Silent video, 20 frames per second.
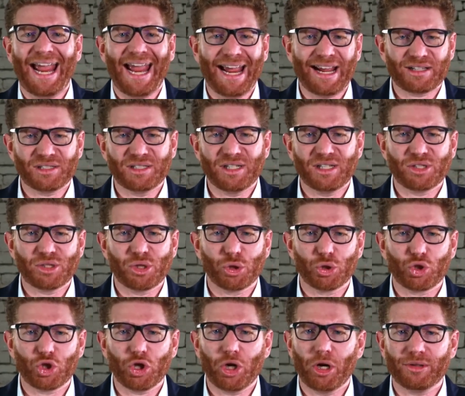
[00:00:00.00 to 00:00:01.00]
access their
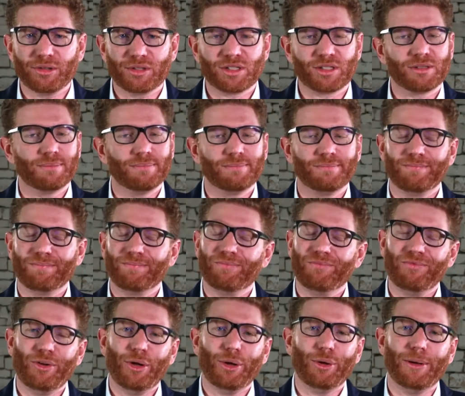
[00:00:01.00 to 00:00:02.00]
charts.
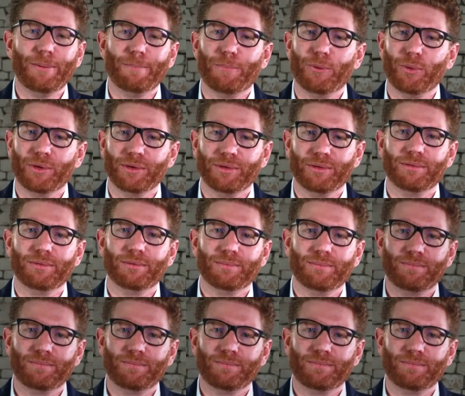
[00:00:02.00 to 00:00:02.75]
Very important.